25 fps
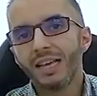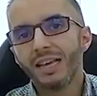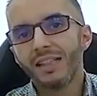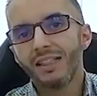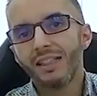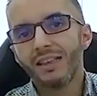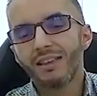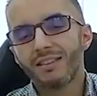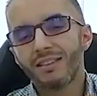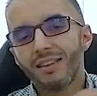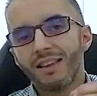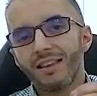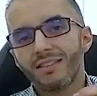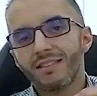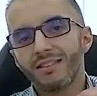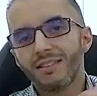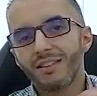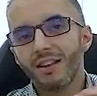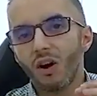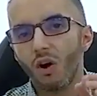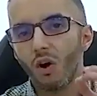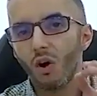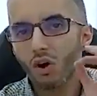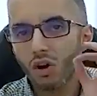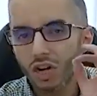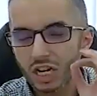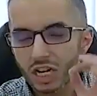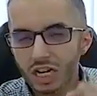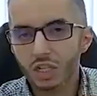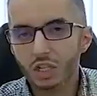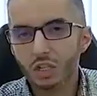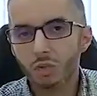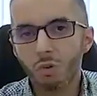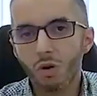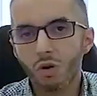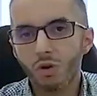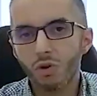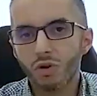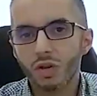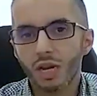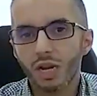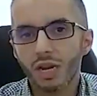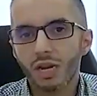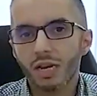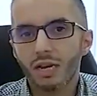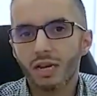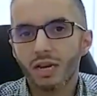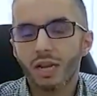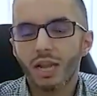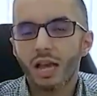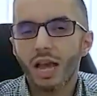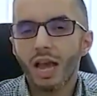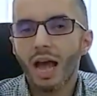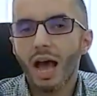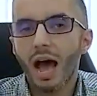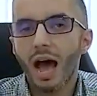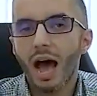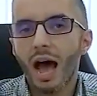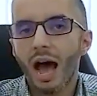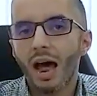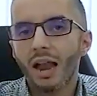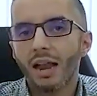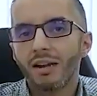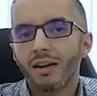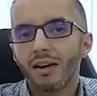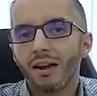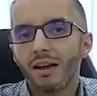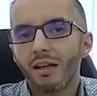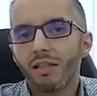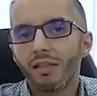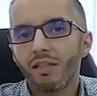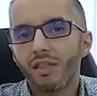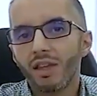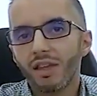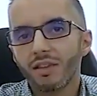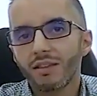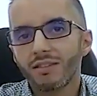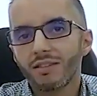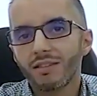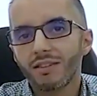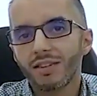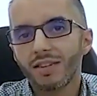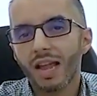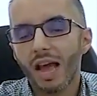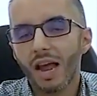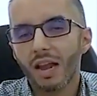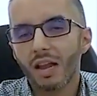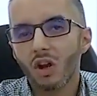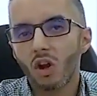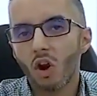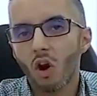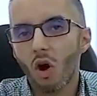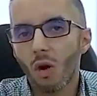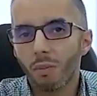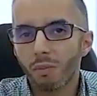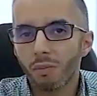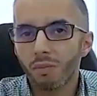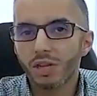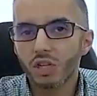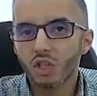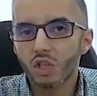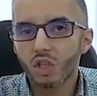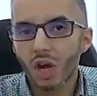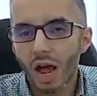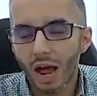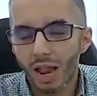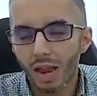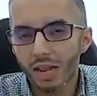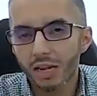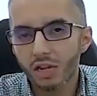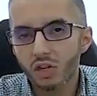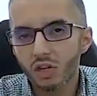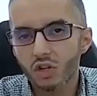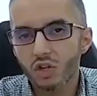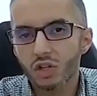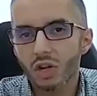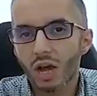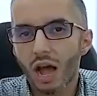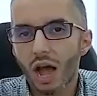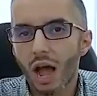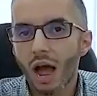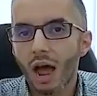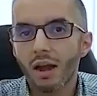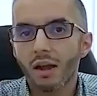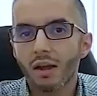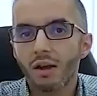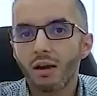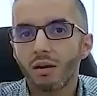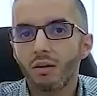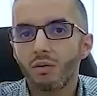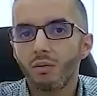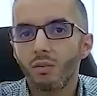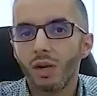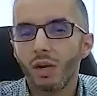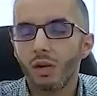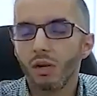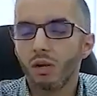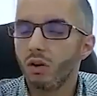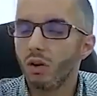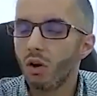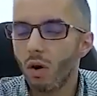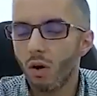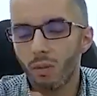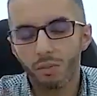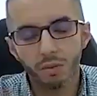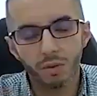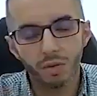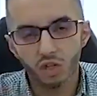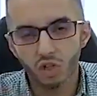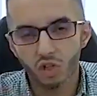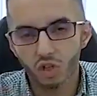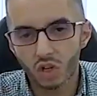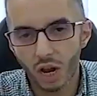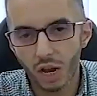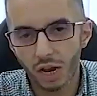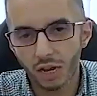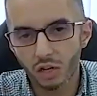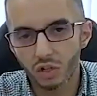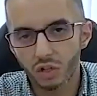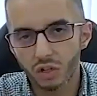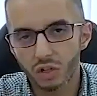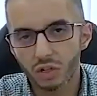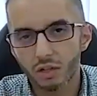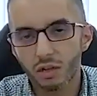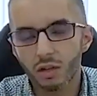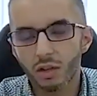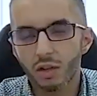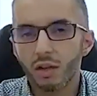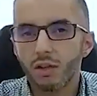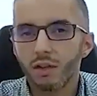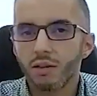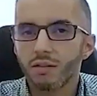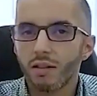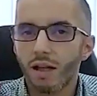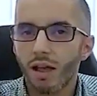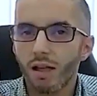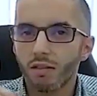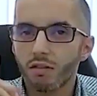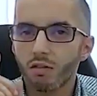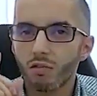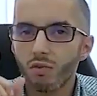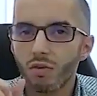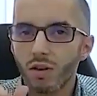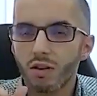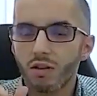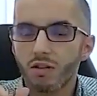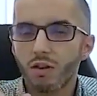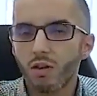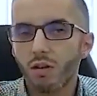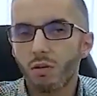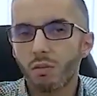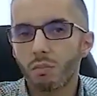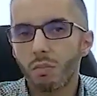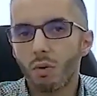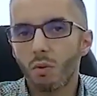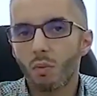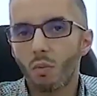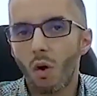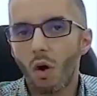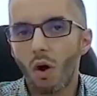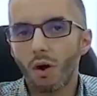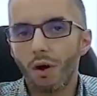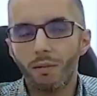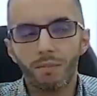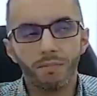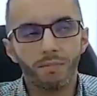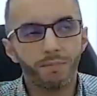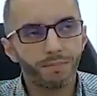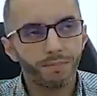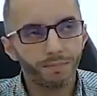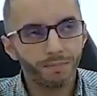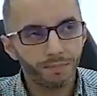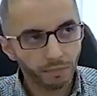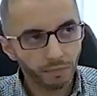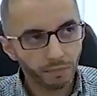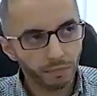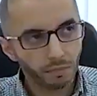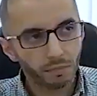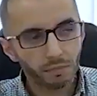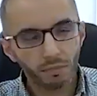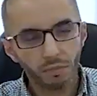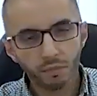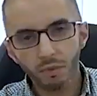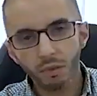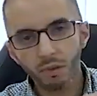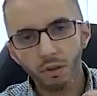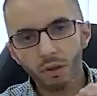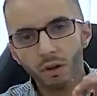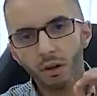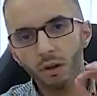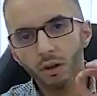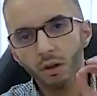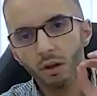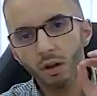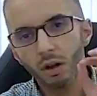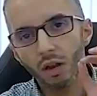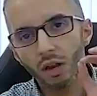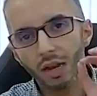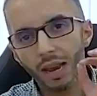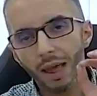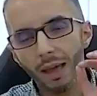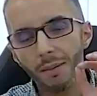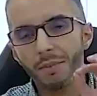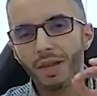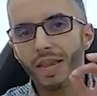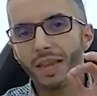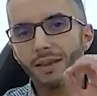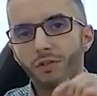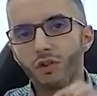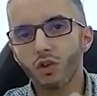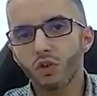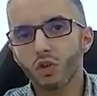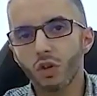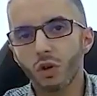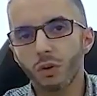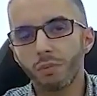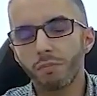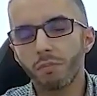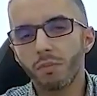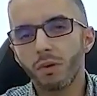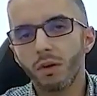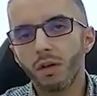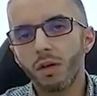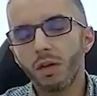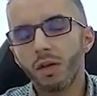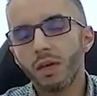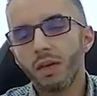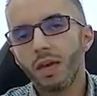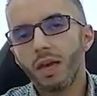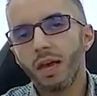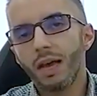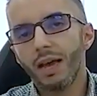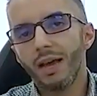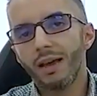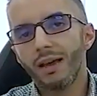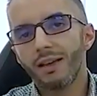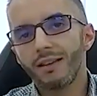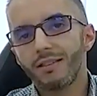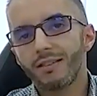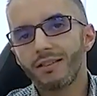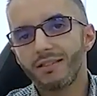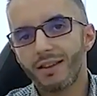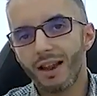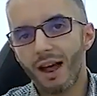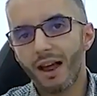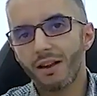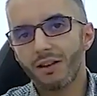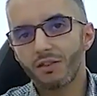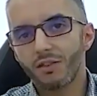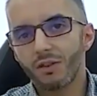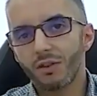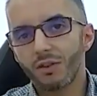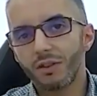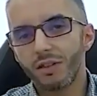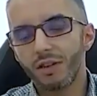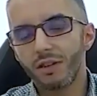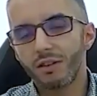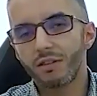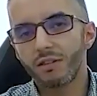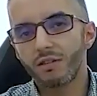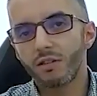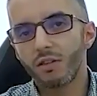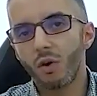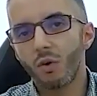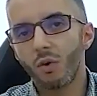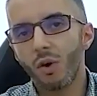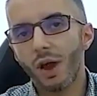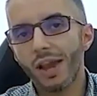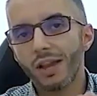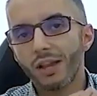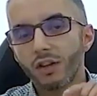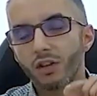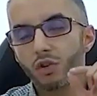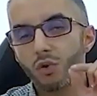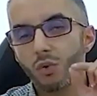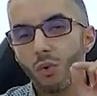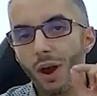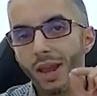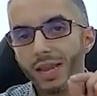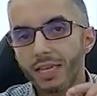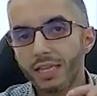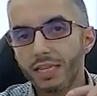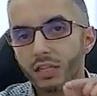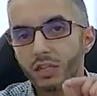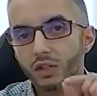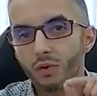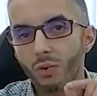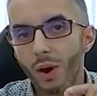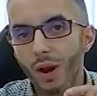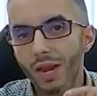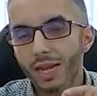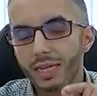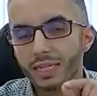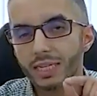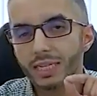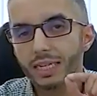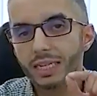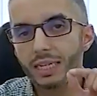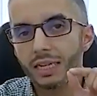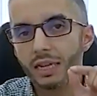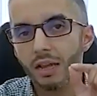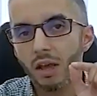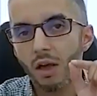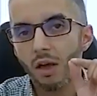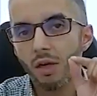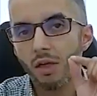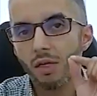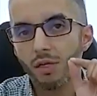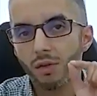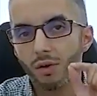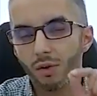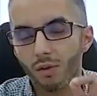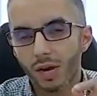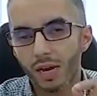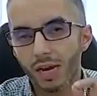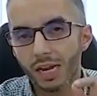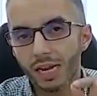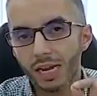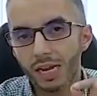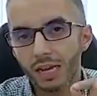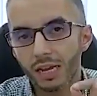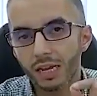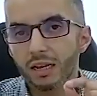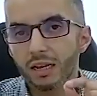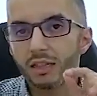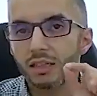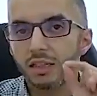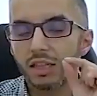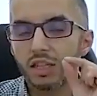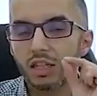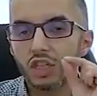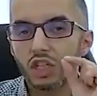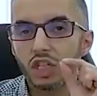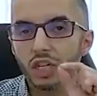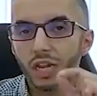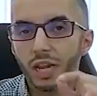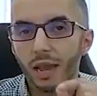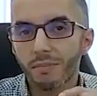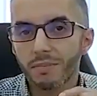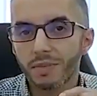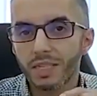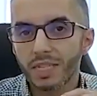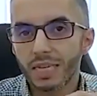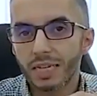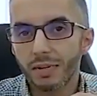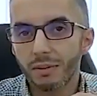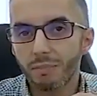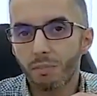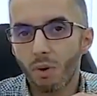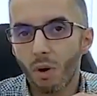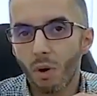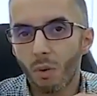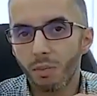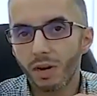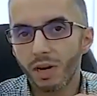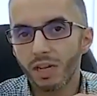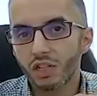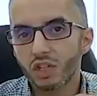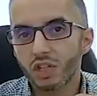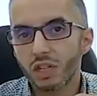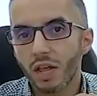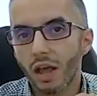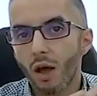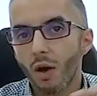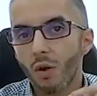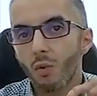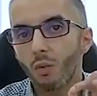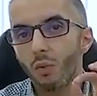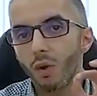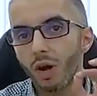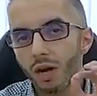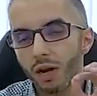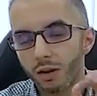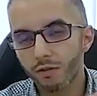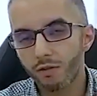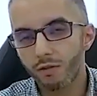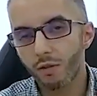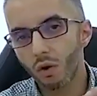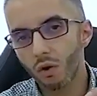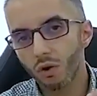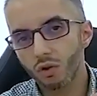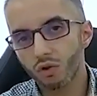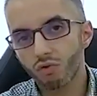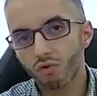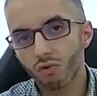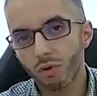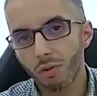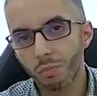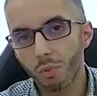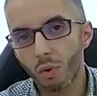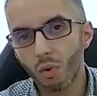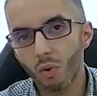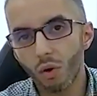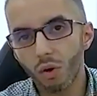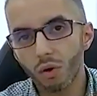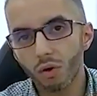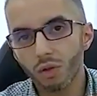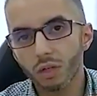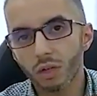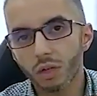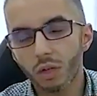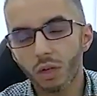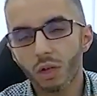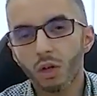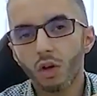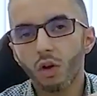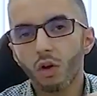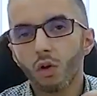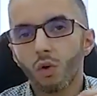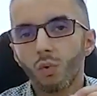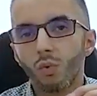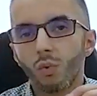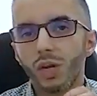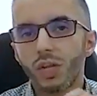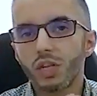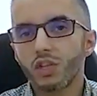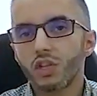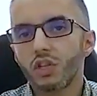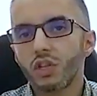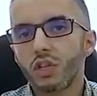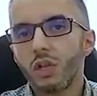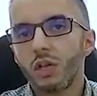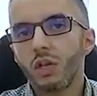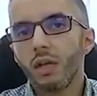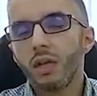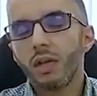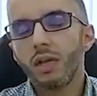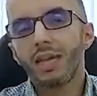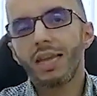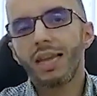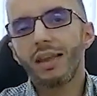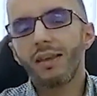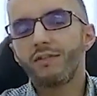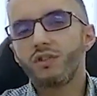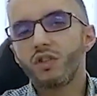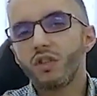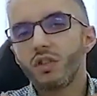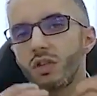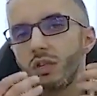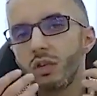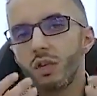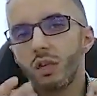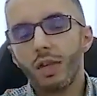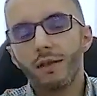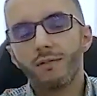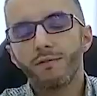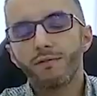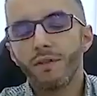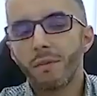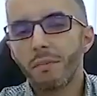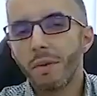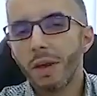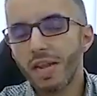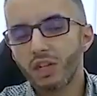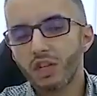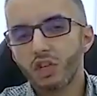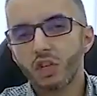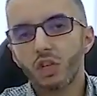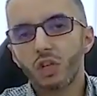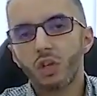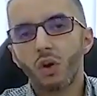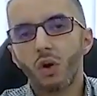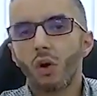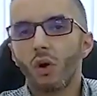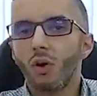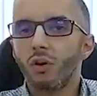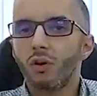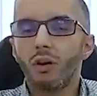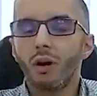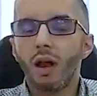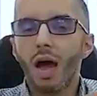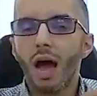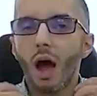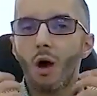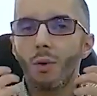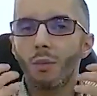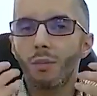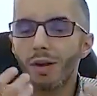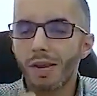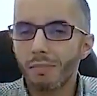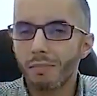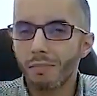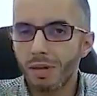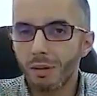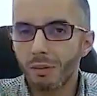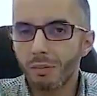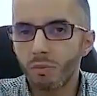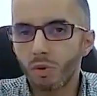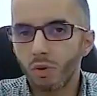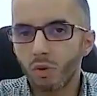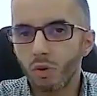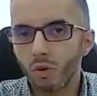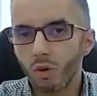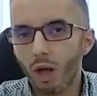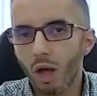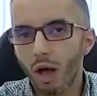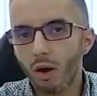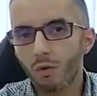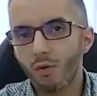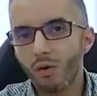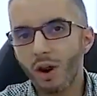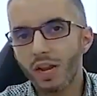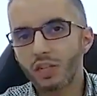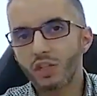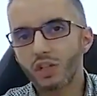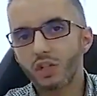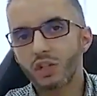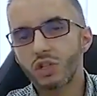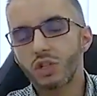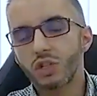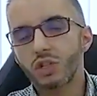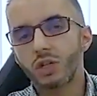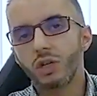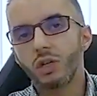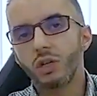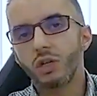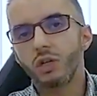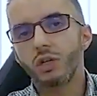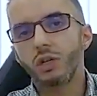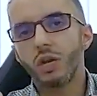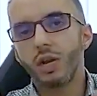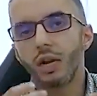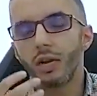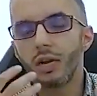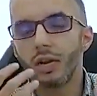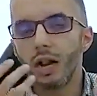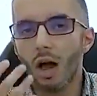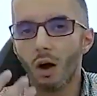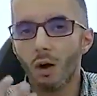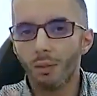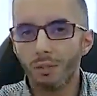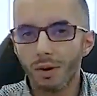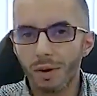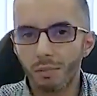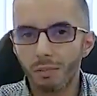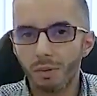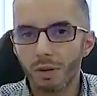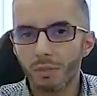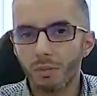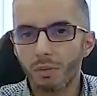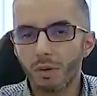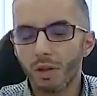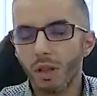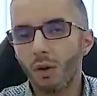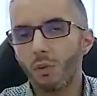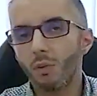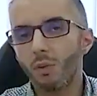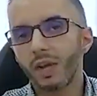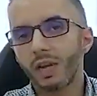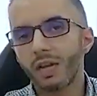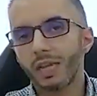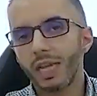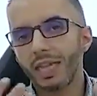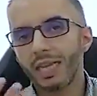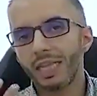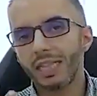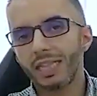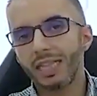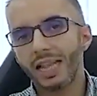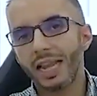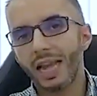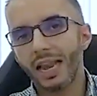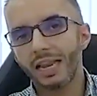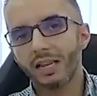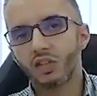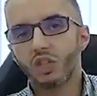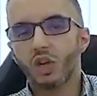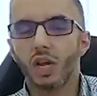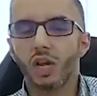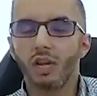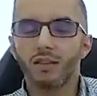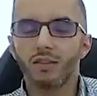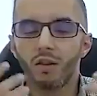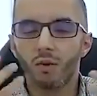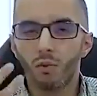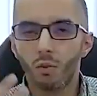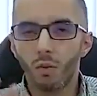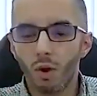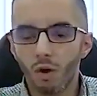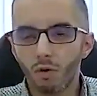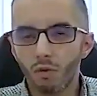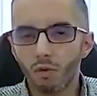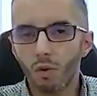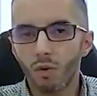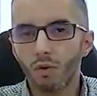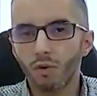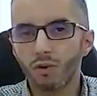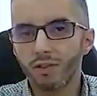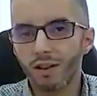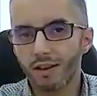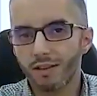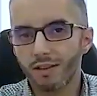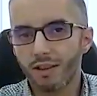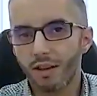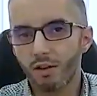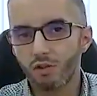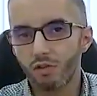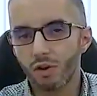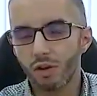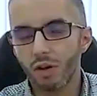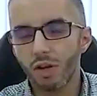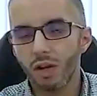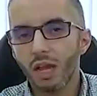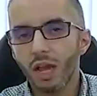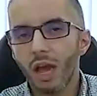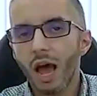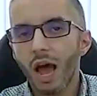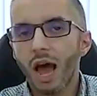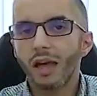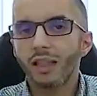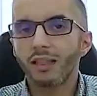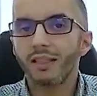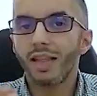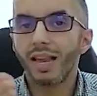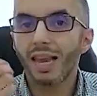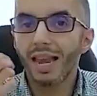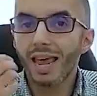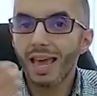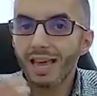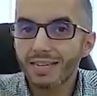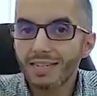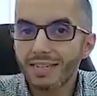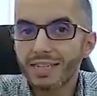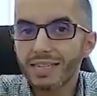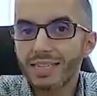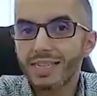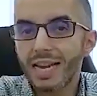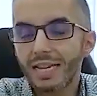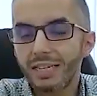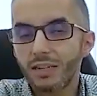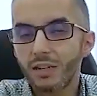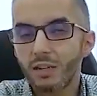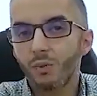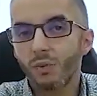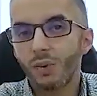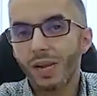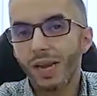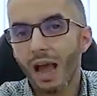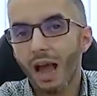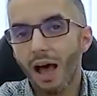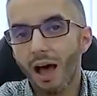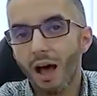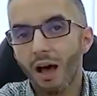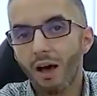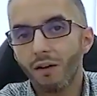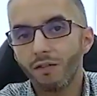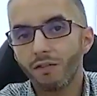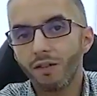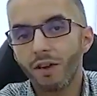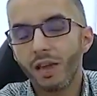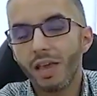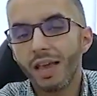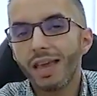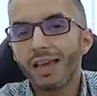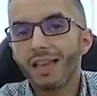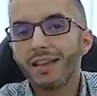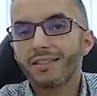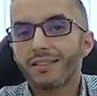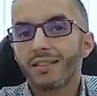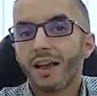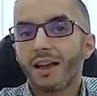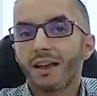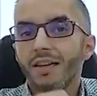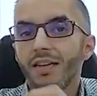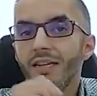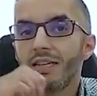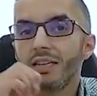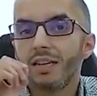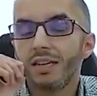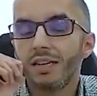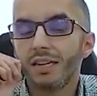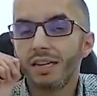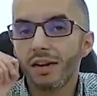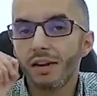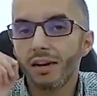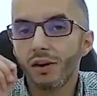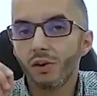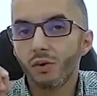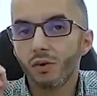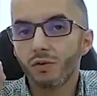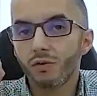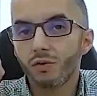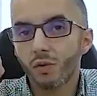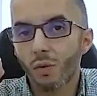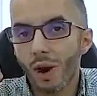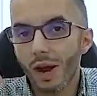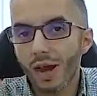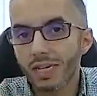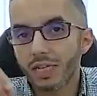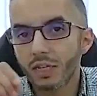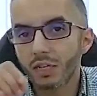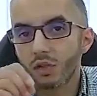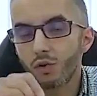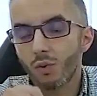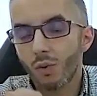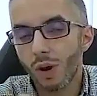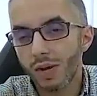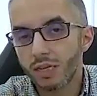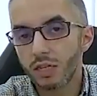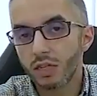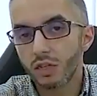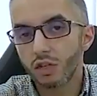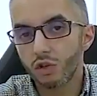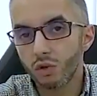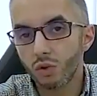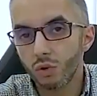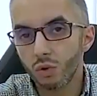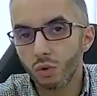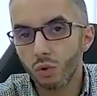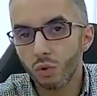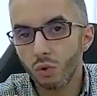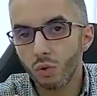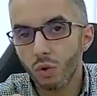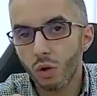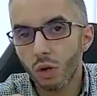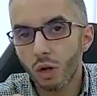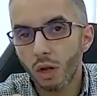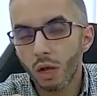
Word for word: this is undisputed, and this cannot be challenged and will not be changed. That's reason number one. Let me give you some uh, stats on this. So in twenty twenty-three, the G M C published their workforce report, which gives information on how many people are registered and how many people are working in the N H S and what roles, et cetera. And the latest data we have is that in the year of twenty twenty-two,